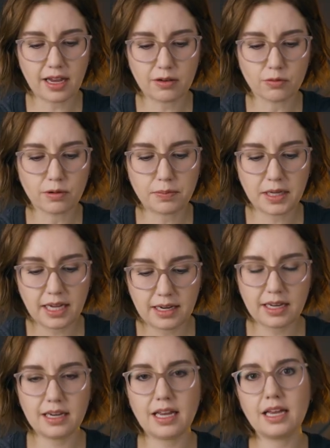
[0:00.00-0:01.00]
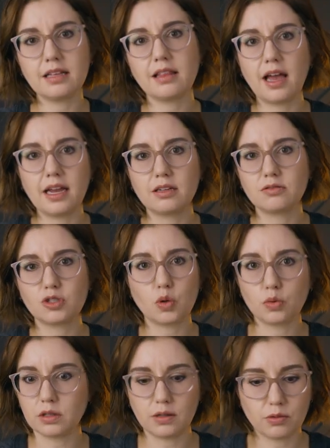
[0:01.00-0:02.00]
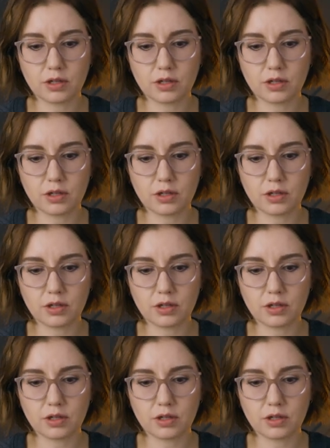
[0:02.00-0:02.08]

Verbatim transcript: it repeated, it like totally